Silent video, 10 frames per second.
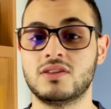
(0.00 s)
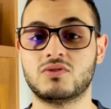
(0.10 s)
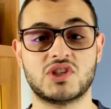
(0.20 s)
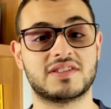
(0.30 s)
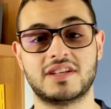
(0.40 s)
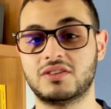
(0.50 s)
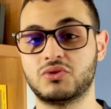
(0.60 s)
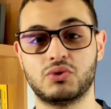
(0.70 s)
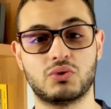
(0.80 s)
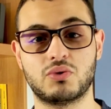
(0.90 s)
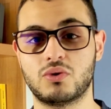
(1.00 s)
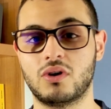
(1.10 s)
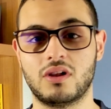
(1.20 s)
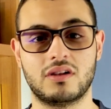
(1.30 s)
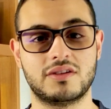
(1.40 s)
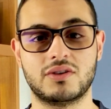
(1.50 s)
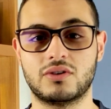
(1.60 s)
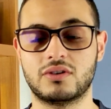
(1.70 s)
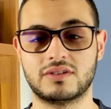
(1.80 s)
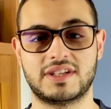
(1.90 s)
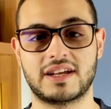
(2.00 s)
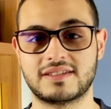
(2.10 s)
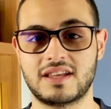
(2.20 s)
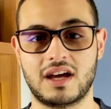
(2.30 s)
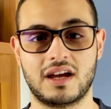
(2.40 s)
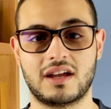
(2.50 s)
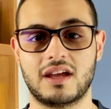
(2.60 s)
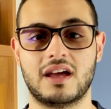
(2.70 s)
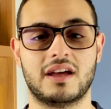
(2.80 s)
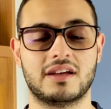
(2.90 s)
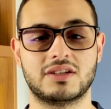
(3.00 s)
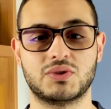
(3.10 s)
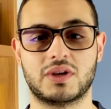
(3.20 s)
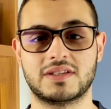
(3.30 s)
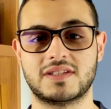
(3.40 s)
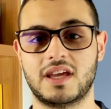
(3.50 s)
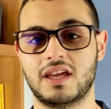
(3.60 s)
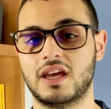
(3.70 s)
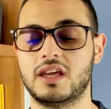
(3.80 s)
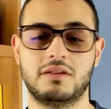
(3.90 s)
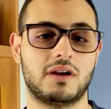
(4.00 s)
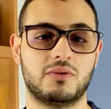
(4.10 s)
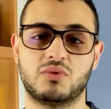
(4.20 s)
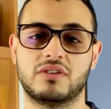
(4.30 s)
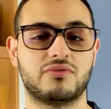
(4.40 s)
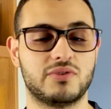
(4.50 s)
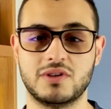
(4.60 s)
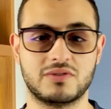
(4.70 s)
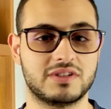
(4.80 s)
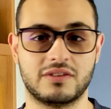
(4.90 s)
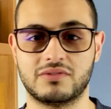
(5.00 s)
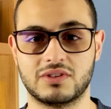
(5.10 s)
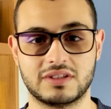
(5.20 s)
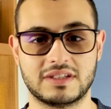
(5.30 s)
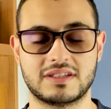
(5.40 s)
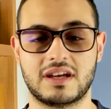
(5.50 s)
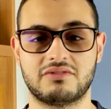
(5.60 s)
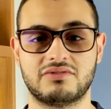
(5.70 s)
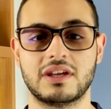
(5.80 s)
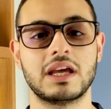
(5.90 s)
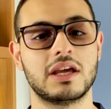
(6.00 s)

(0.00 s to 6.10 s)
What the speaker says: You just need to Google your tech stack and you can say, hey, I want a free hosting for this stuff.